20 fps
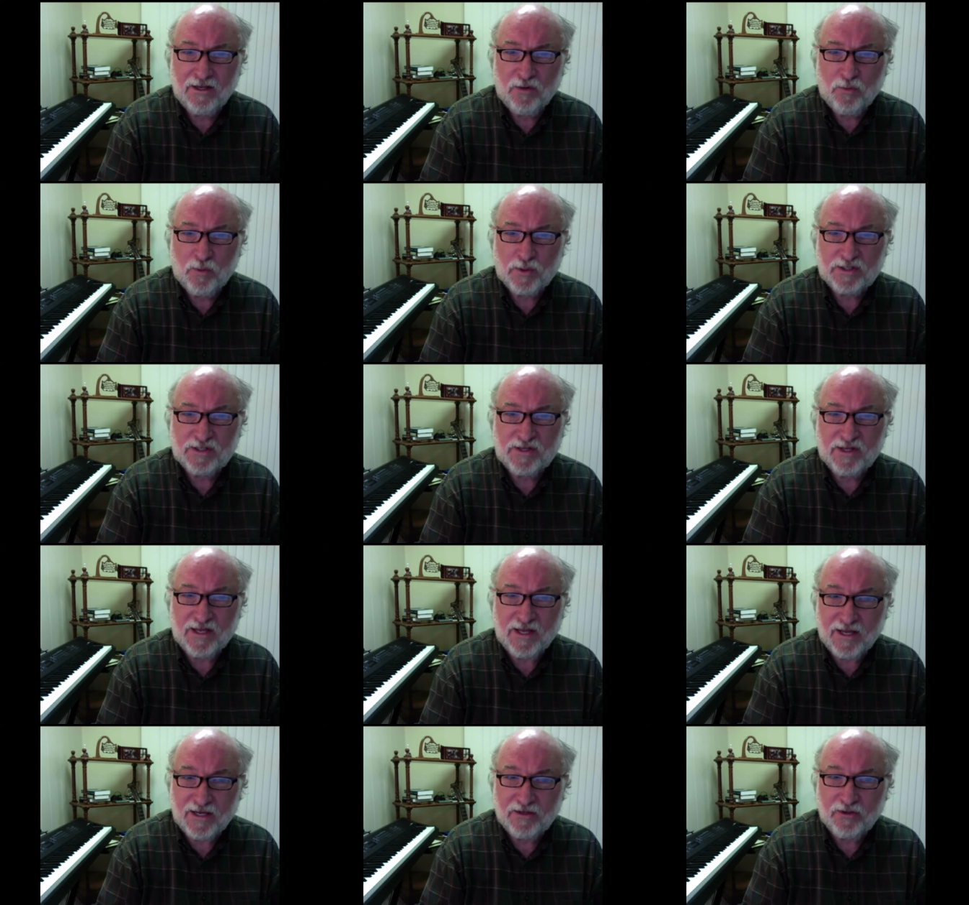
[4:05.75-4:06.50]
which
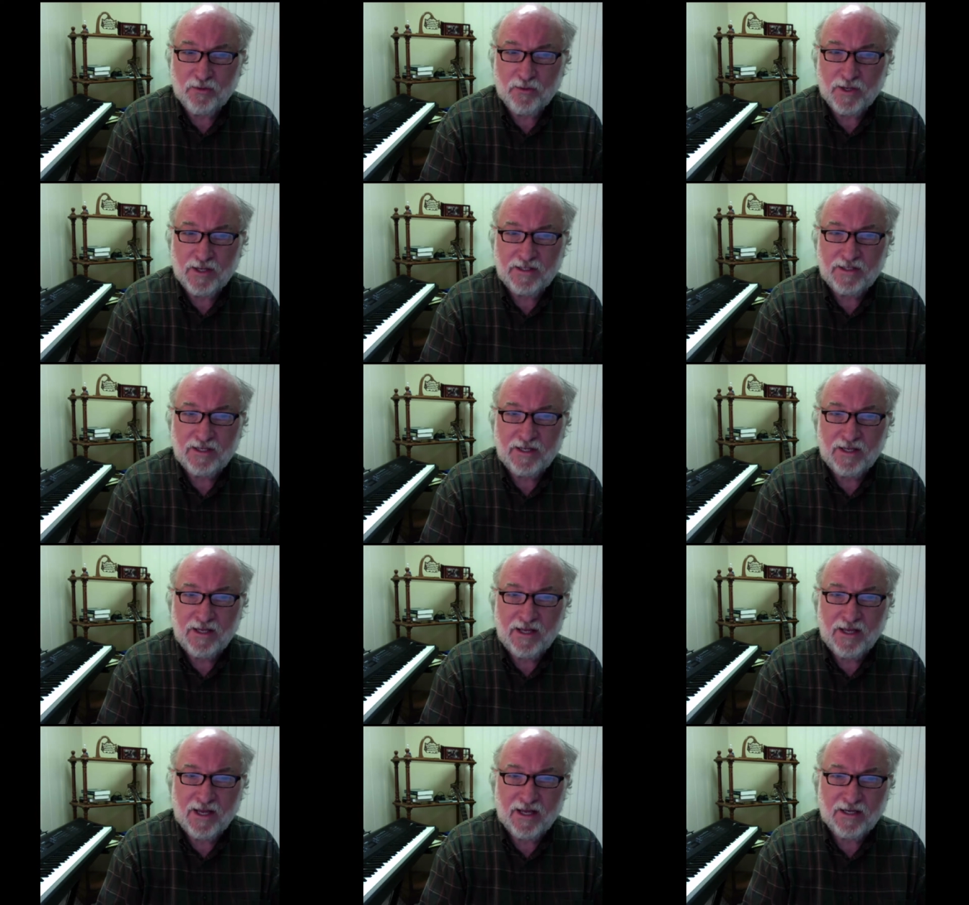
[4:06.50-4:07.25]
the ignorant
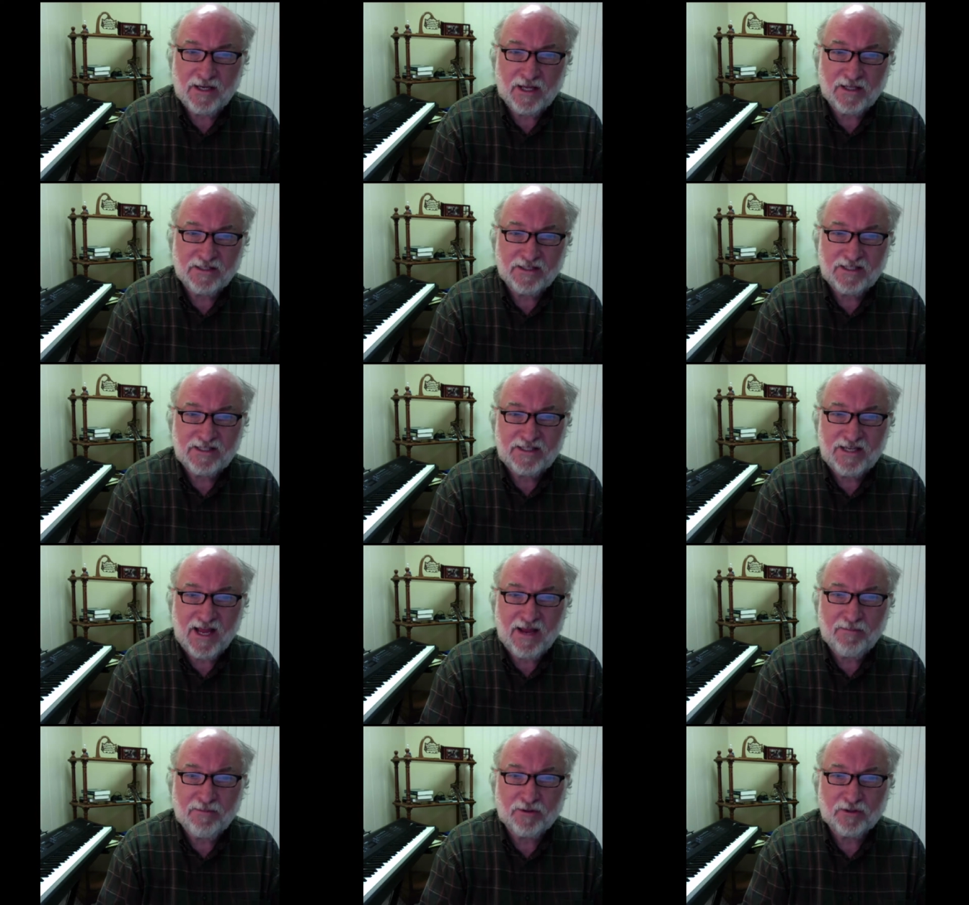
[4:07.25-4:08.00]
and
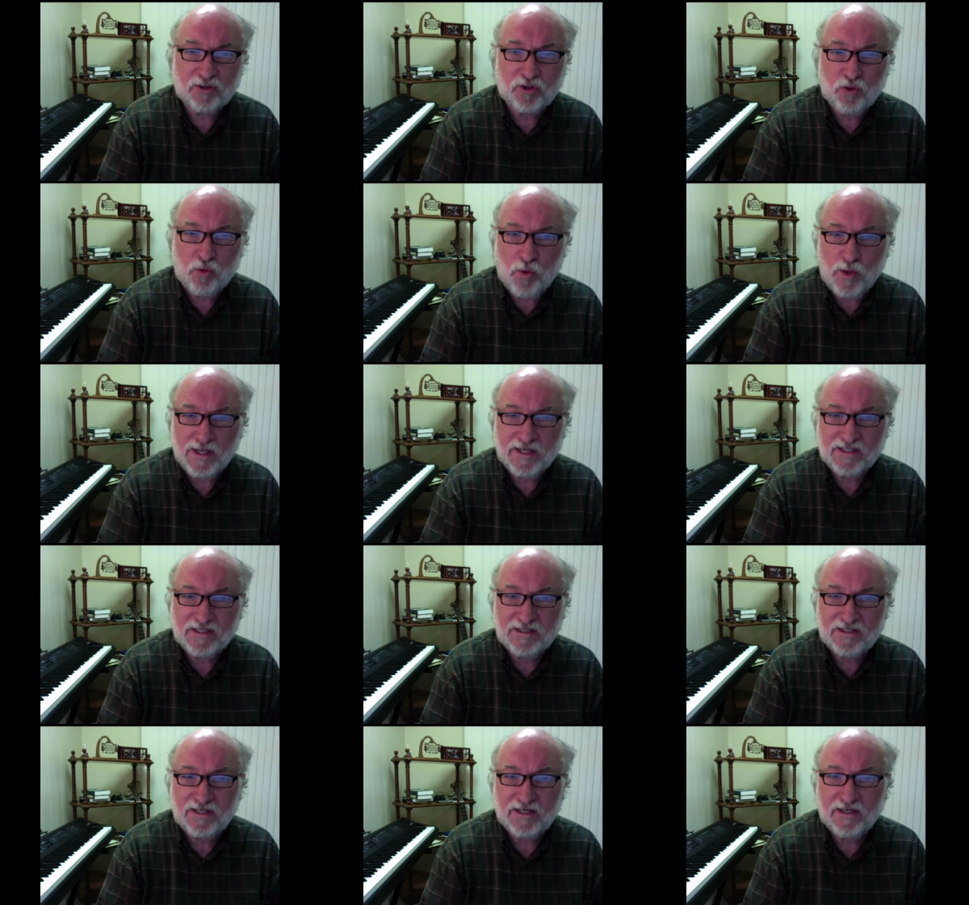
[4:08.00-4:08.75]
unstable
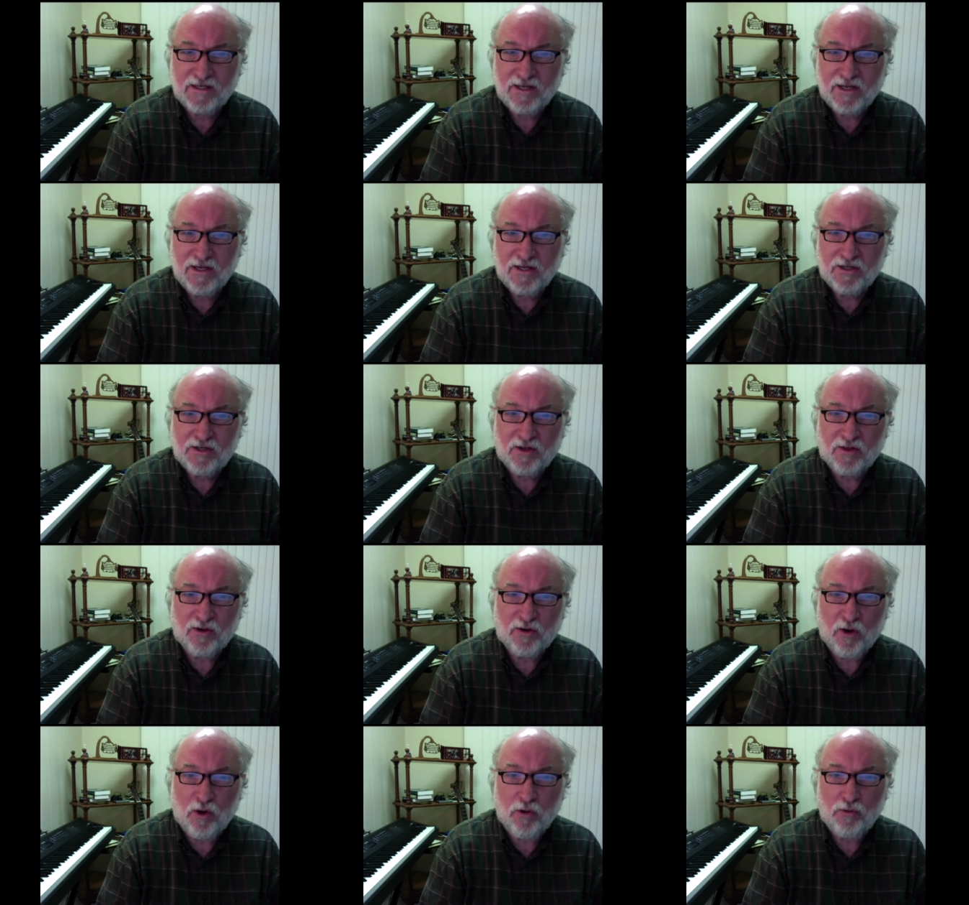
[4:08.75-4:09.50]
twist to
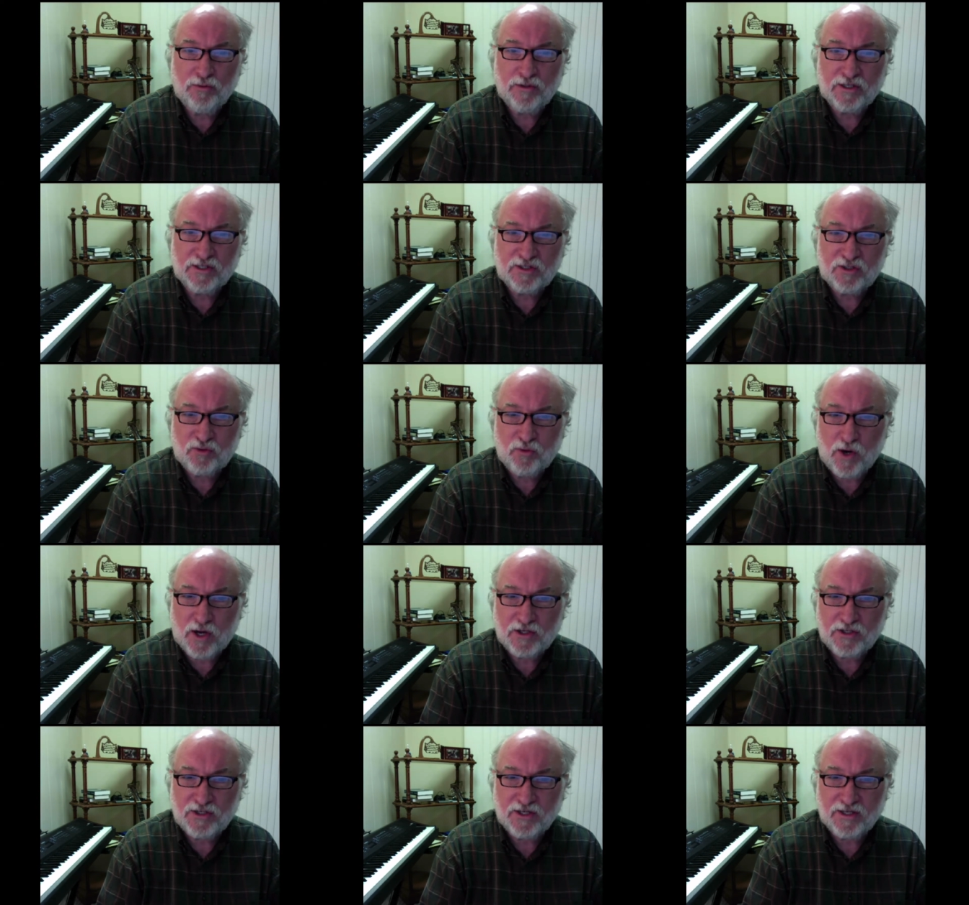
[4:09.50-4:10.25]
their own
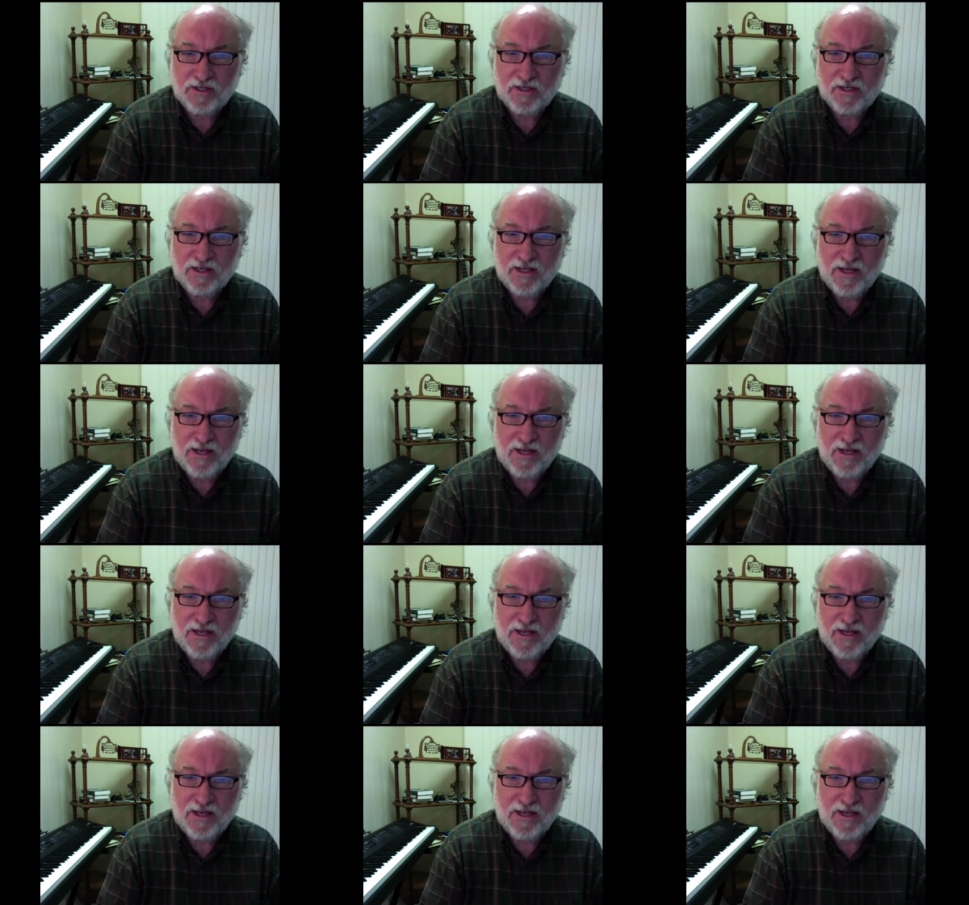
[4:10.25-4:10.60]
destruction,